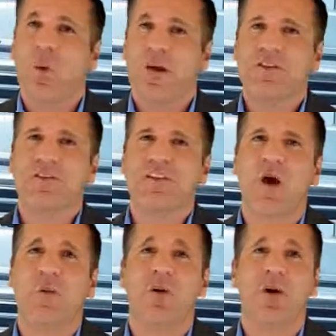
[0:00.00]
We just
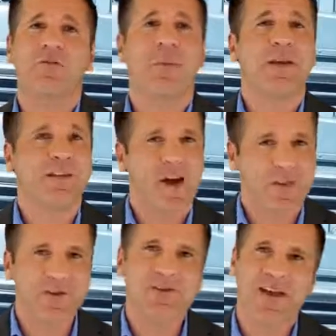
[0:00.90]
got word from
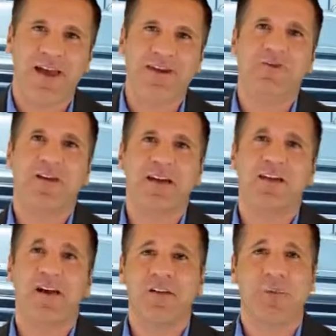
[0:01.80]
another satisfied
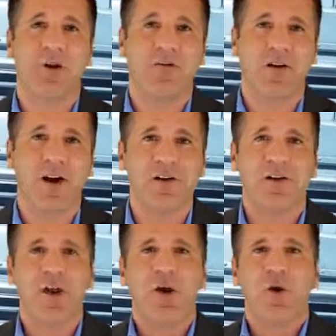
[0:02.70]
customer of
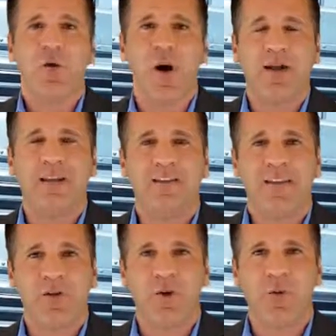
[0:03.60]
ours who wanted to
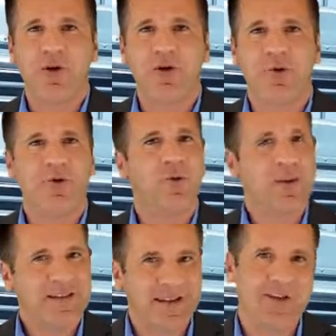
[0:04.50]
tell the world
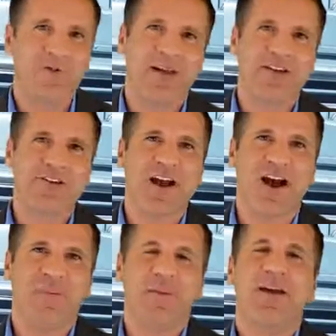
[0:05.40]
we did a great
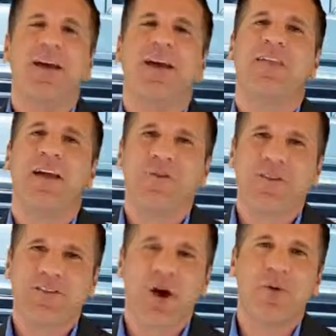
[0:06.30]
job. They
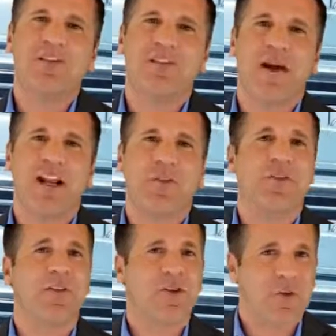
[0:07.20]
were so excited
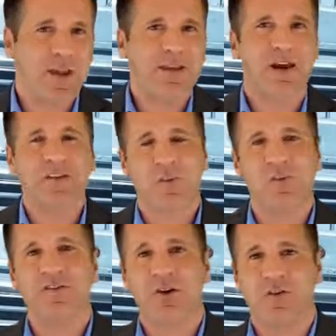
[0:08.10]
about the great
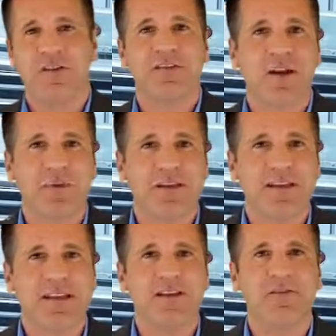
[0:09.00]
customer service they
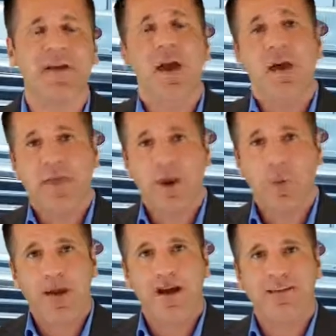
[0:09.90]
received, they
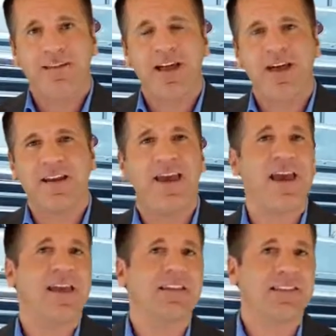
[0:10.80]
went online
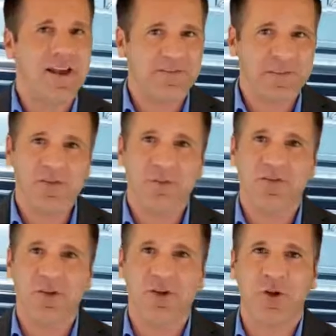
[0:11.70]
and left this
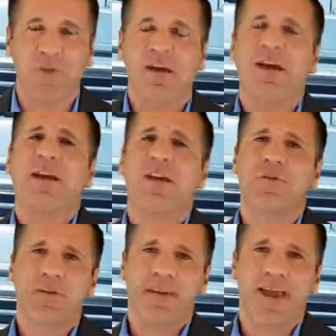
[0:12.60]
review.
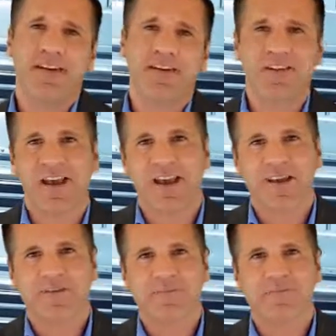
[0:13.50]
Here's what they had to
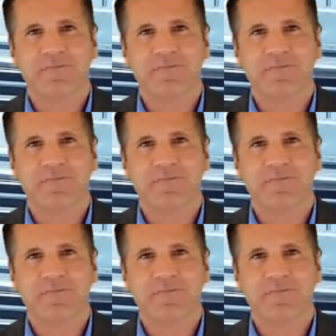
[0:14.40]
say.